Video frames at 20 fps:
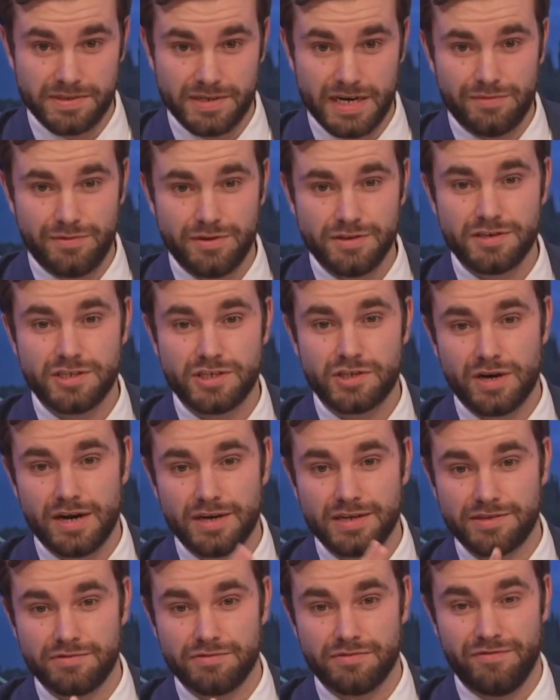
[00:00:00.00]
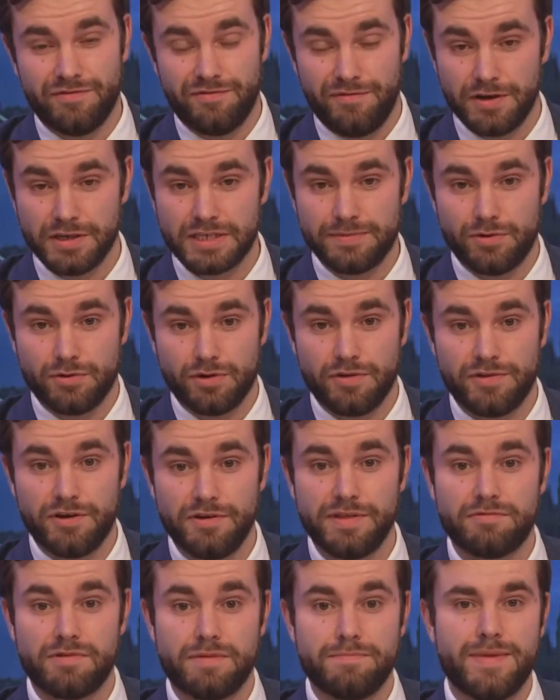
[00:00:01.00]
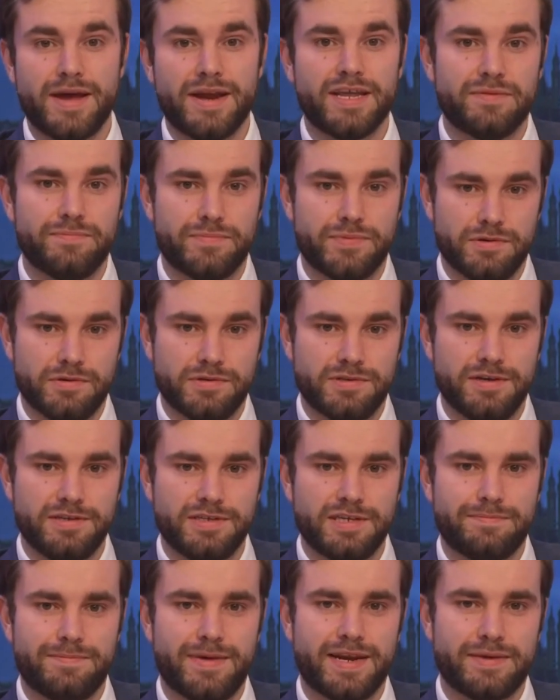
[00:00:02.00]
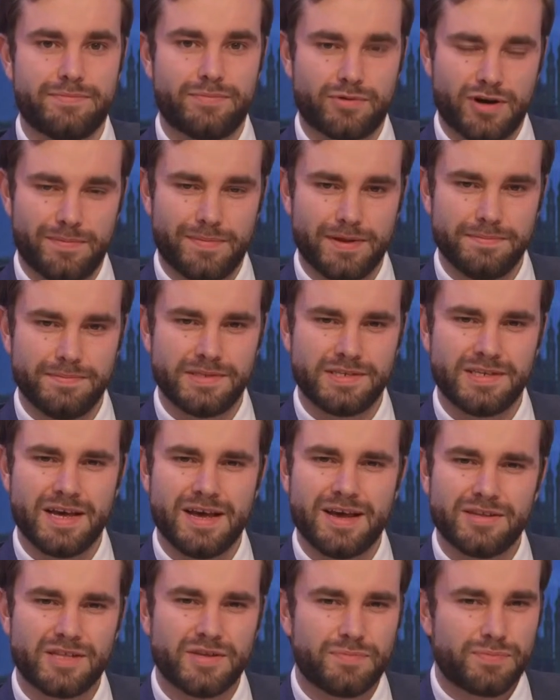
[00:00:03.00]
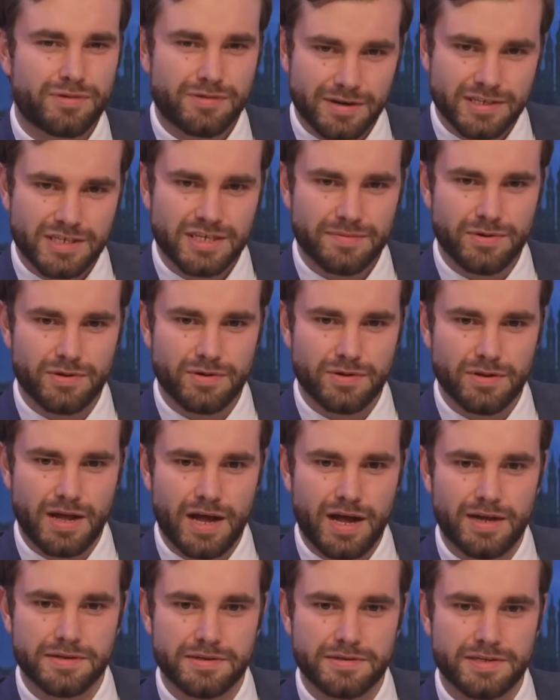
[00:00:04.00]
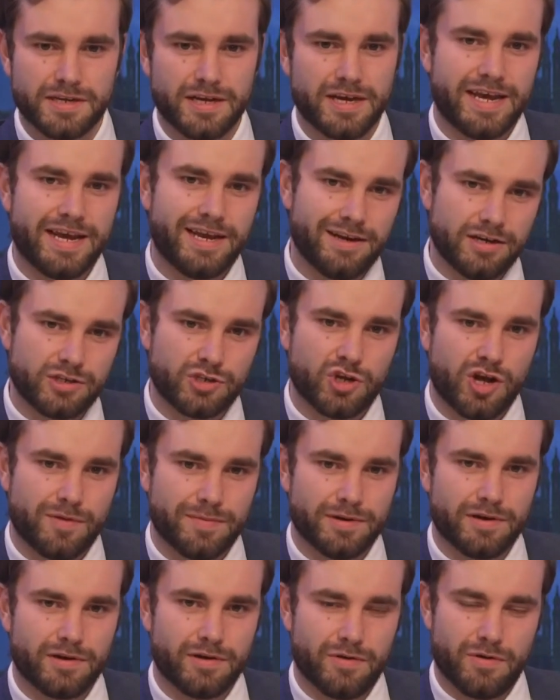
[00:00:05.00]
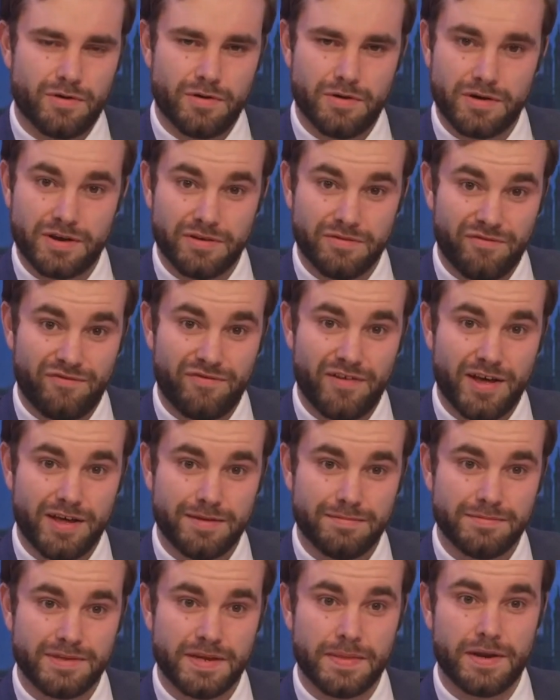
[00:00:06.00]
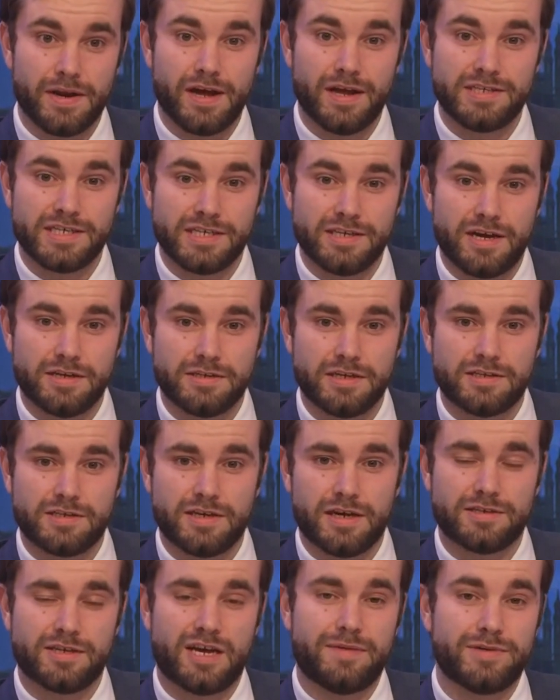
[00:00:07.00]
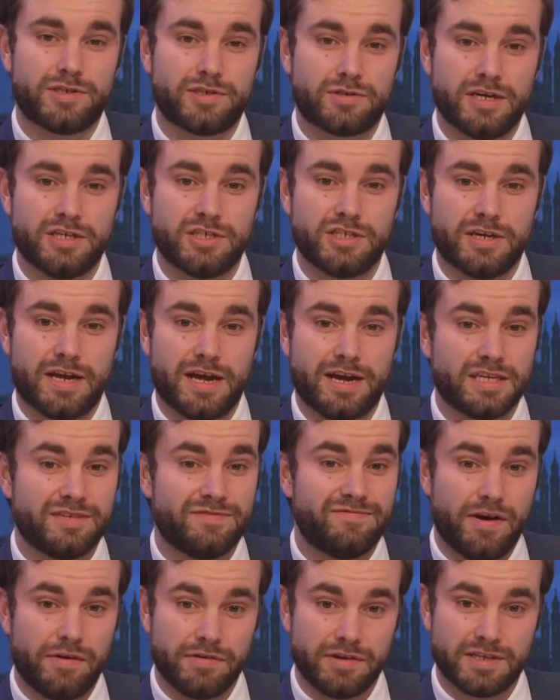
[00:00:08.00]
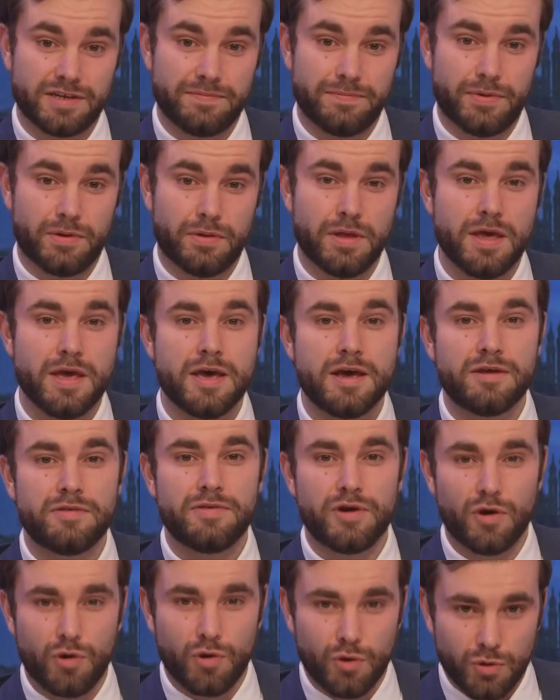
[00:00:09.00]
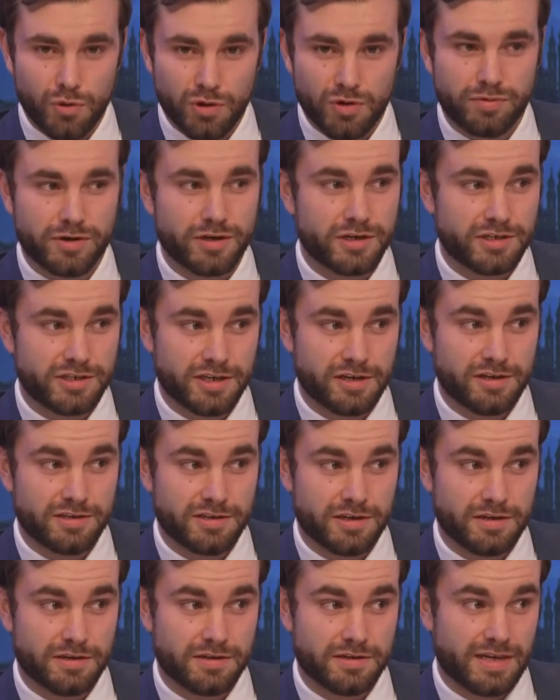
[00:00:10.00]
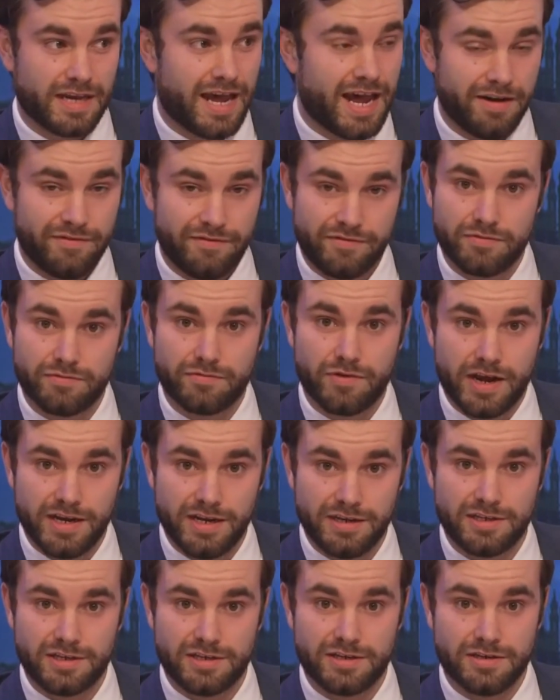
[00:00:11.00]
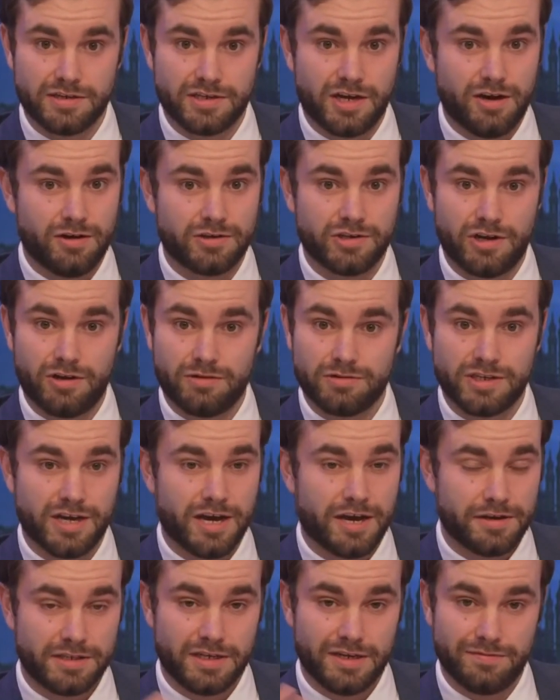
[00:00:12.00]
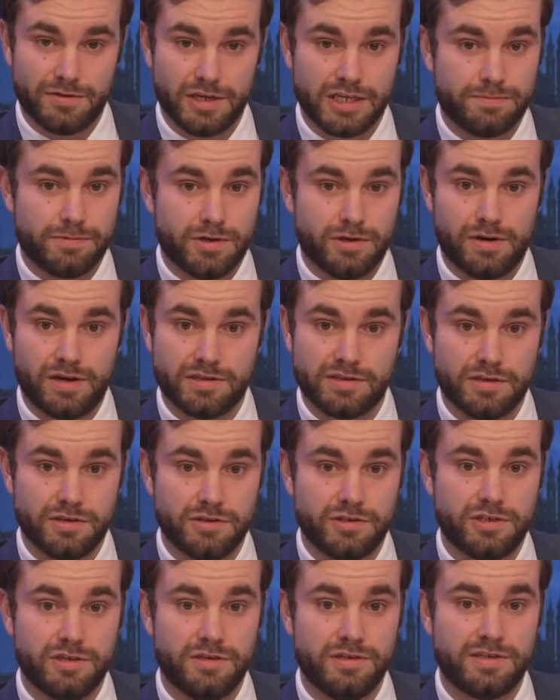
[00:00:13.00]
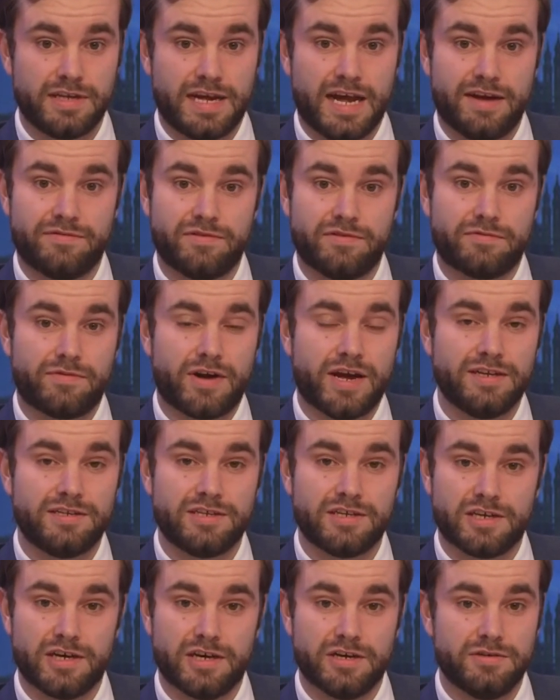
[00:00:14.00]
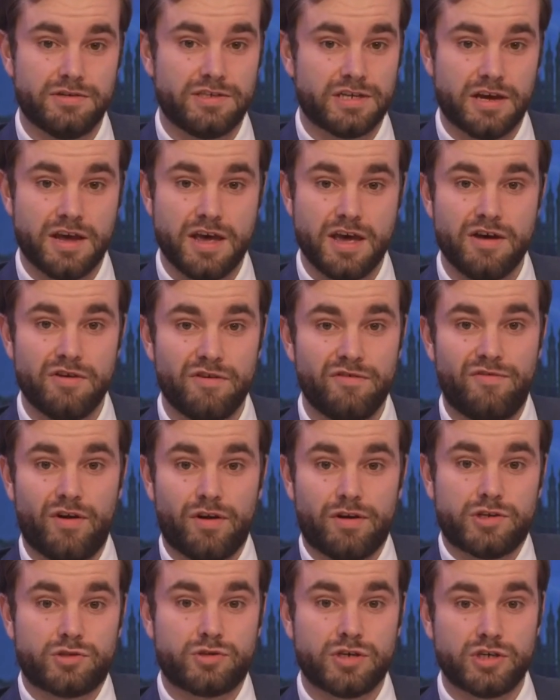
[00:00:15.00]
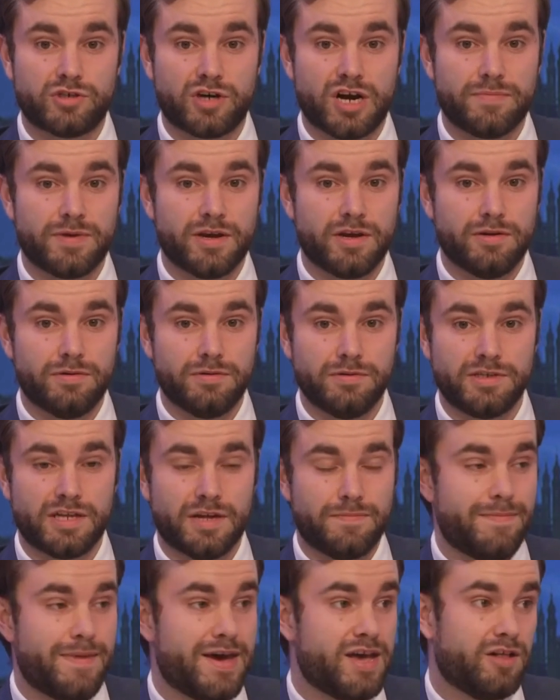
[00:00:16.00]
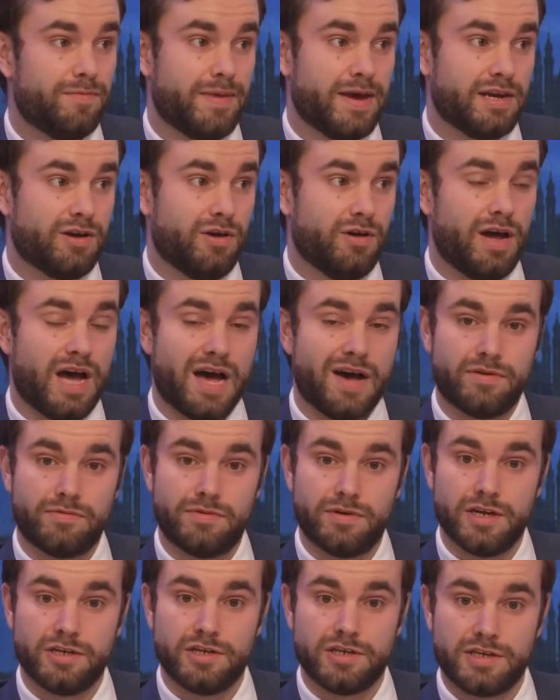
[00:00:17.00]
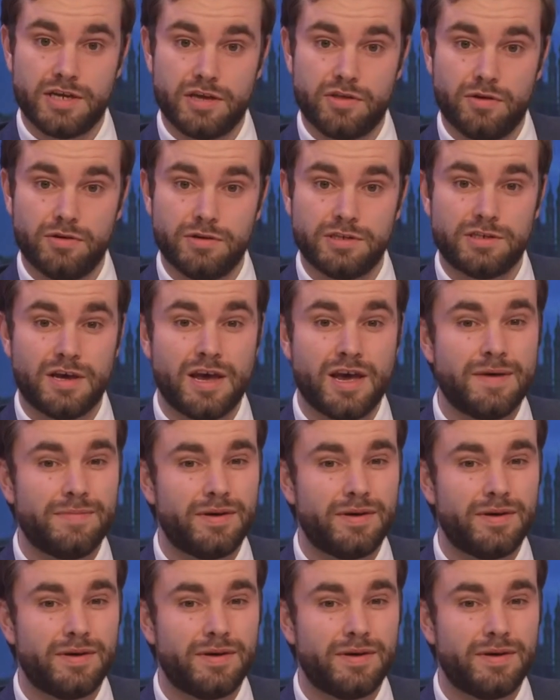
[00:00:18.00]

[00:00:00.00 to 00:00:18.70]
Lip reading: And I want to stress that, first of all, although there are many abuses and many problems, the principle under English common law, confirmed in the 1996 Arbitration Act, is very simple, that all British citizens have the right to conduct alternative dispute resolutions. They have the right to go to voluntary tribunals that may or may not have a religious ethos.